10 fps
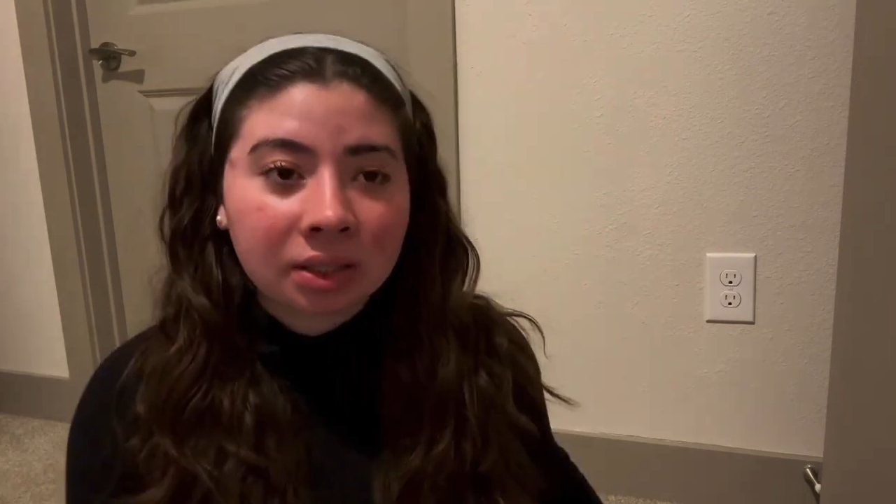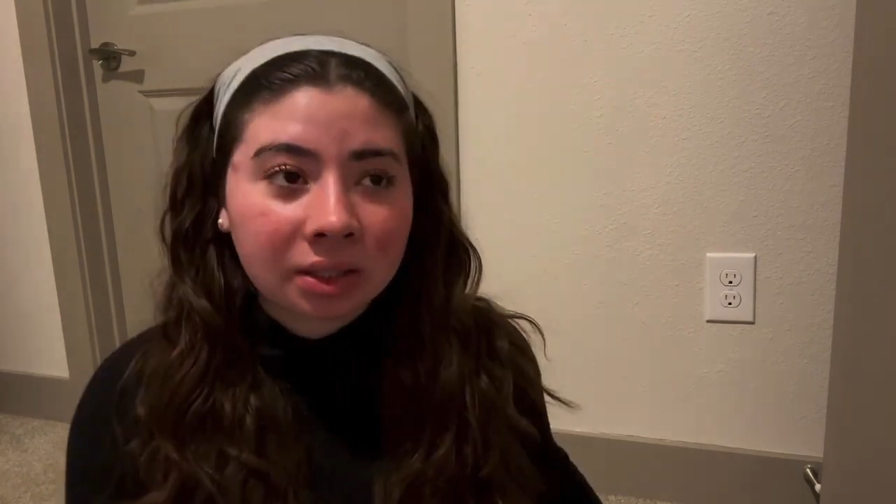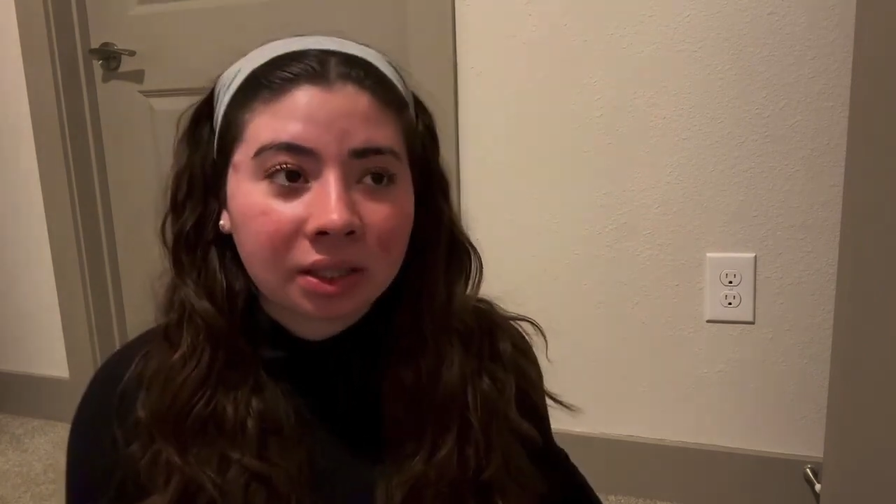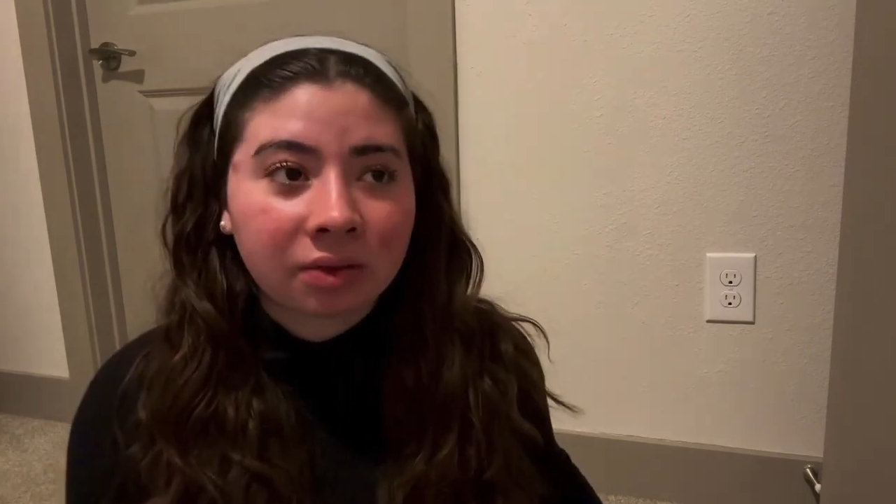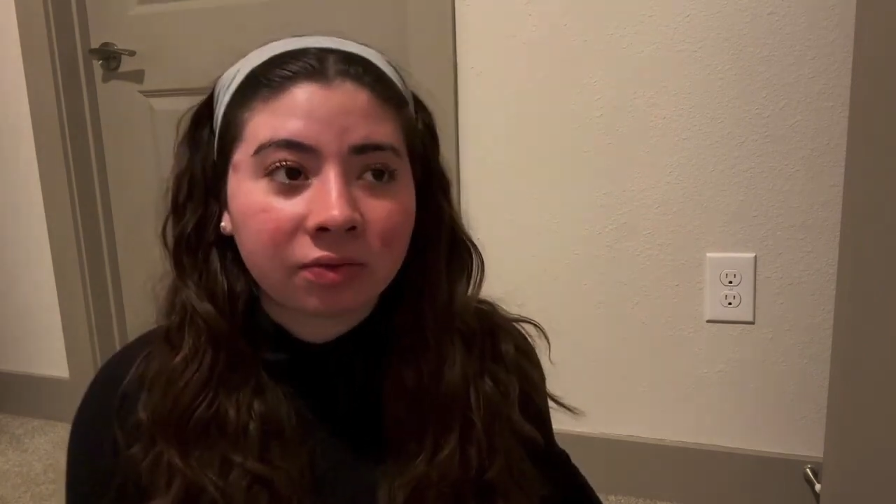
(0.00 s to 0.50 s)

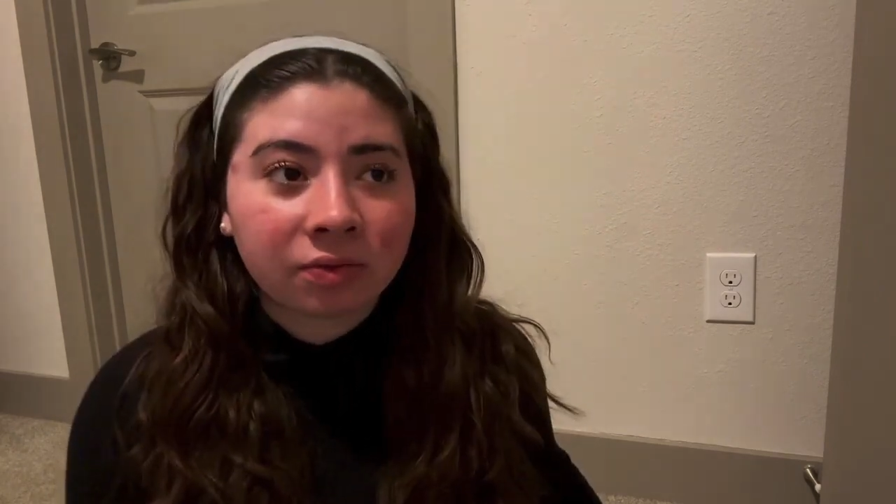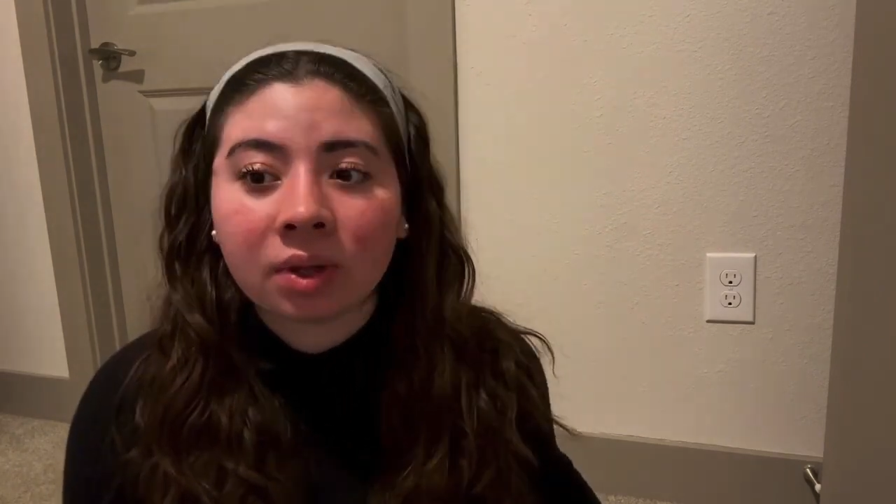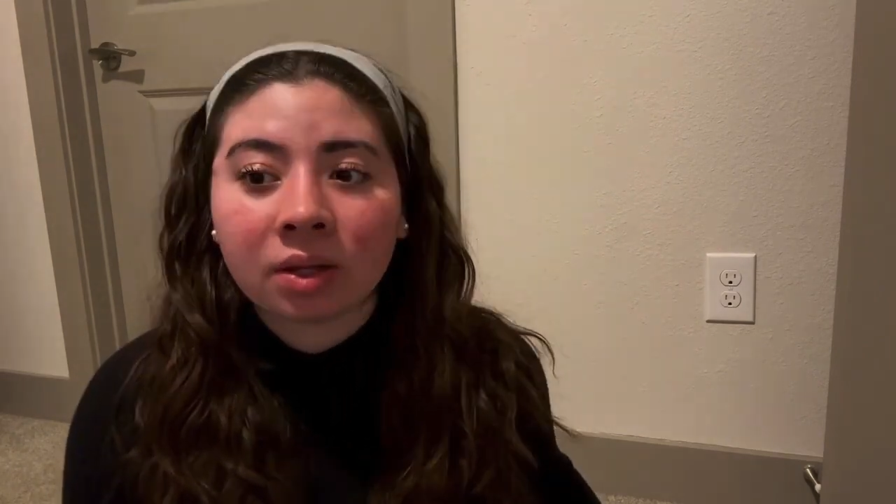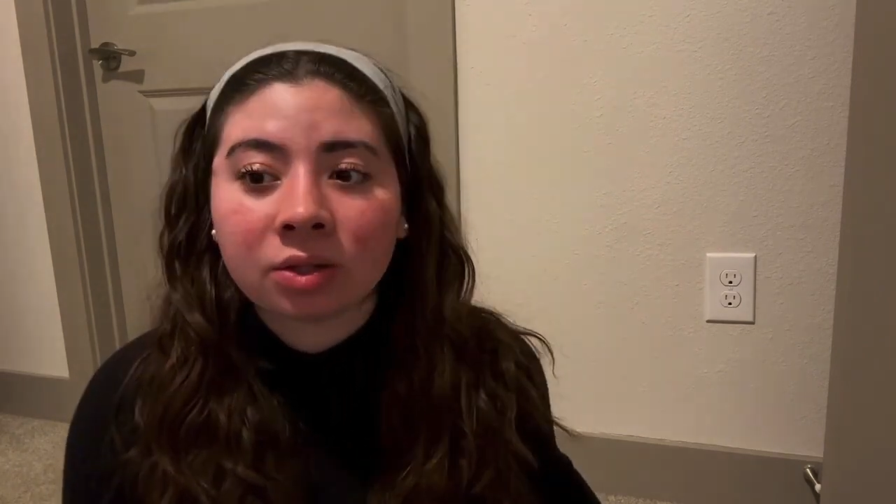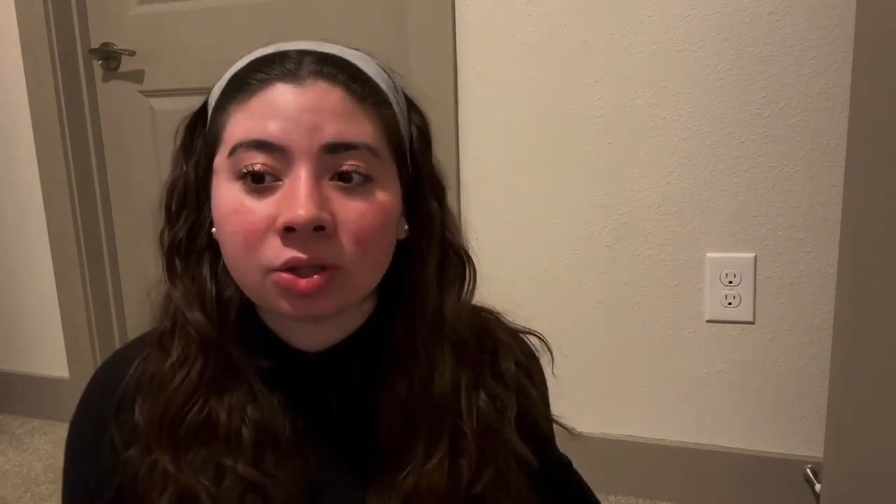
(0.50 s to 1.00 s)
leave
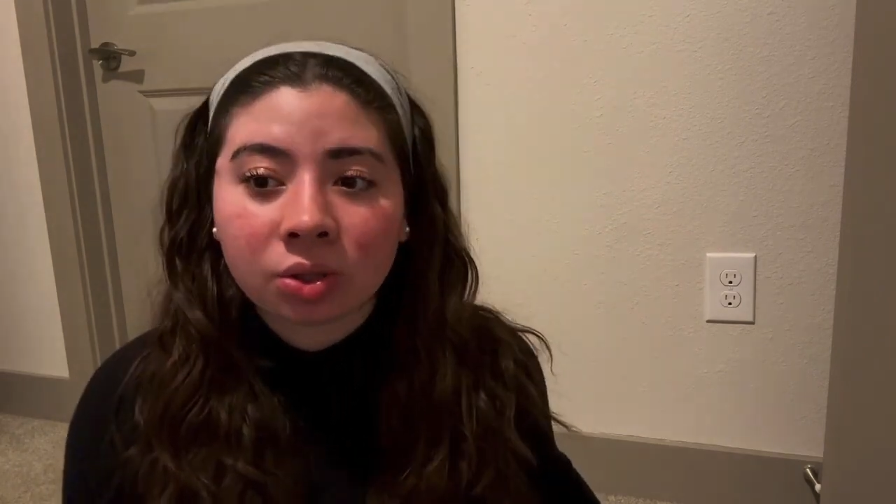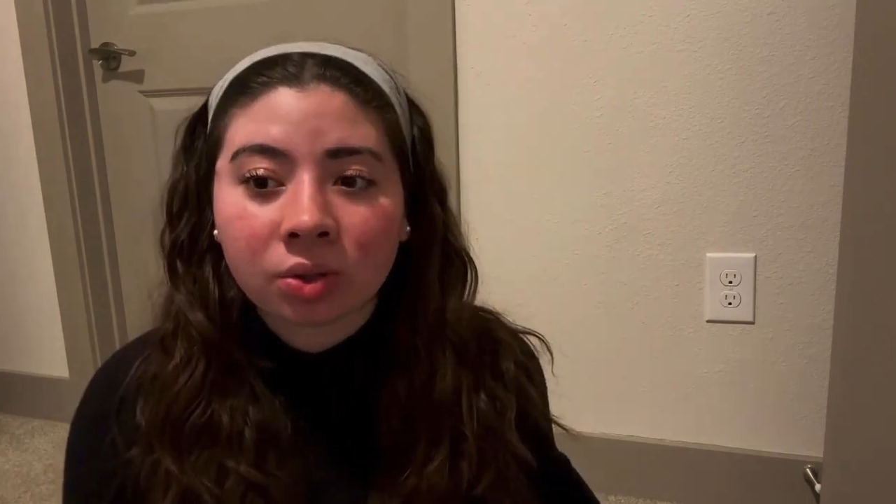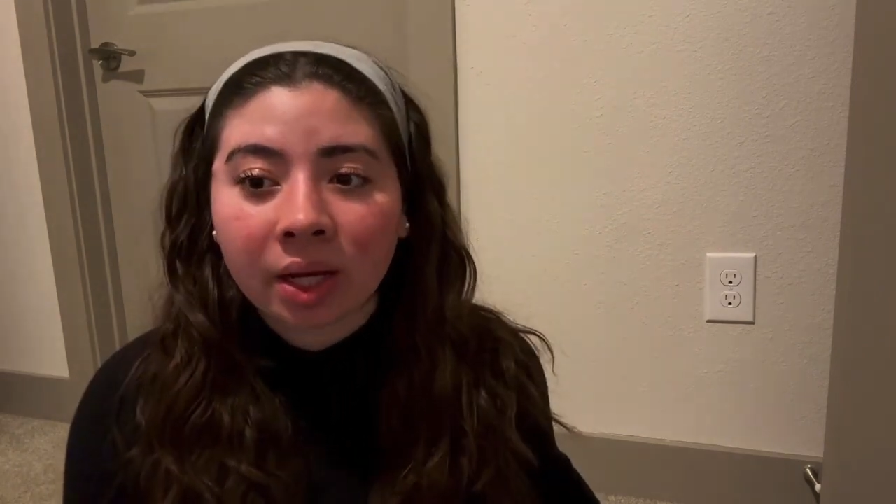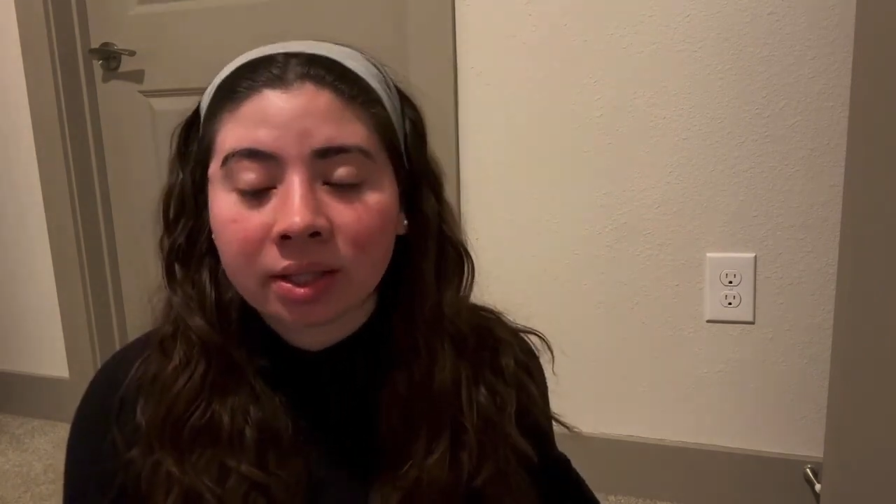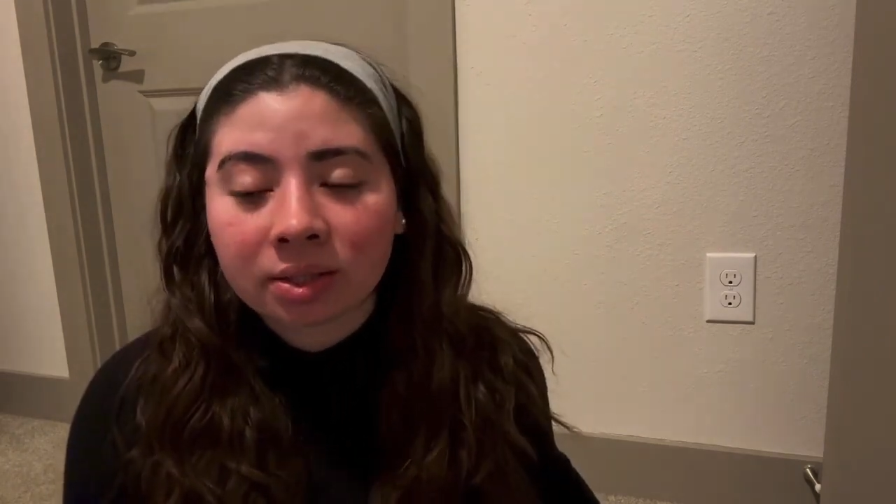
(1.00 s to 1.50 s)
2
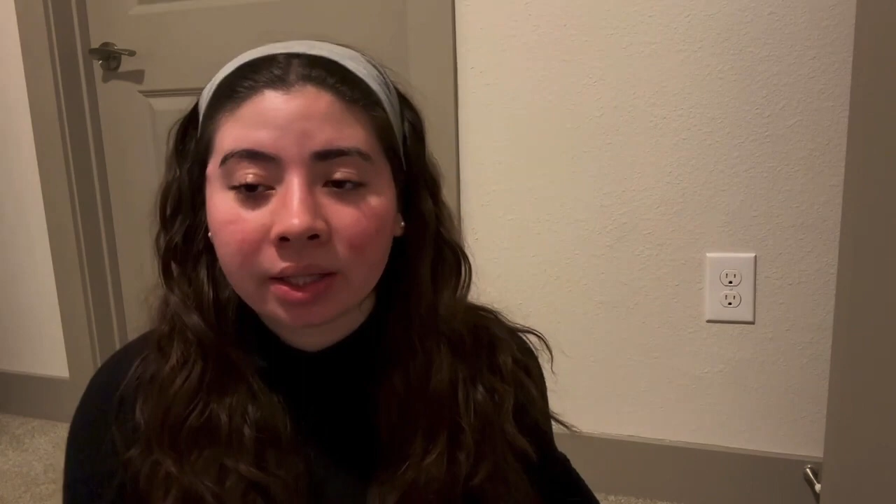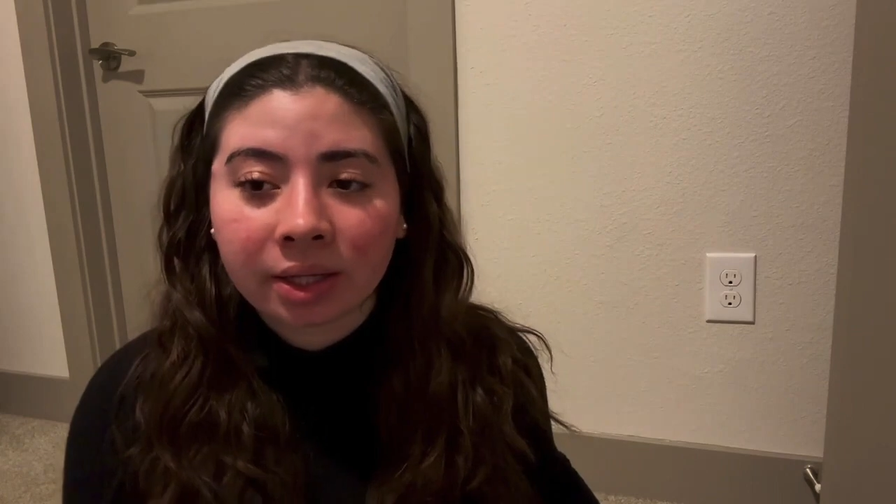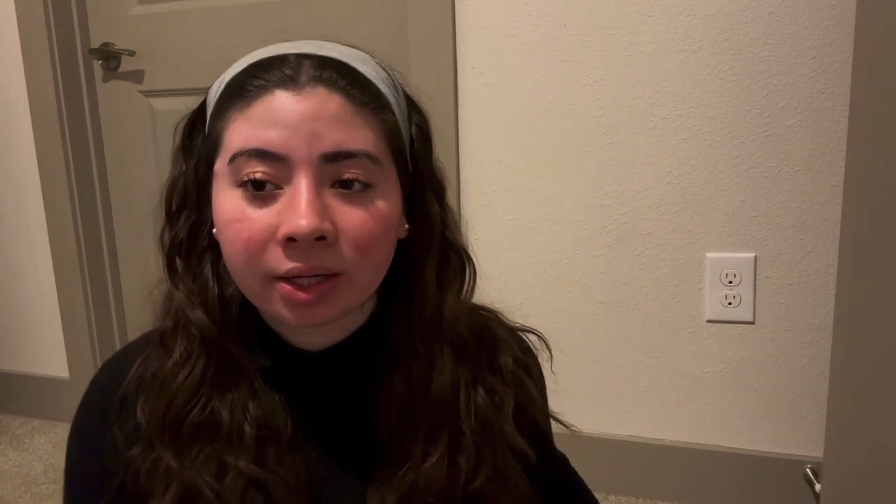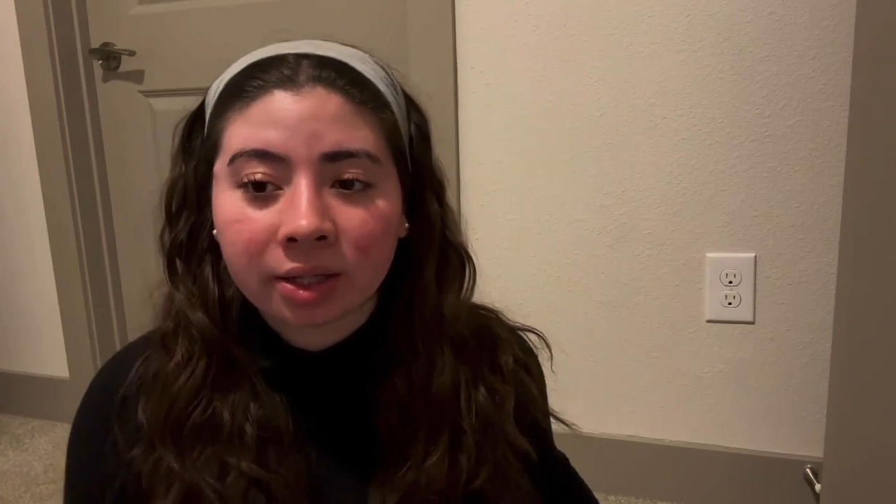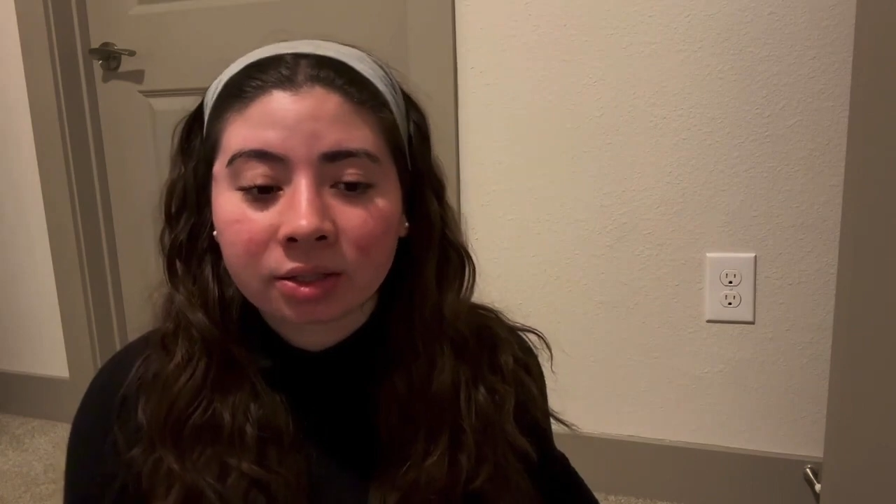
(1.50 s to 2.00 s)
days later.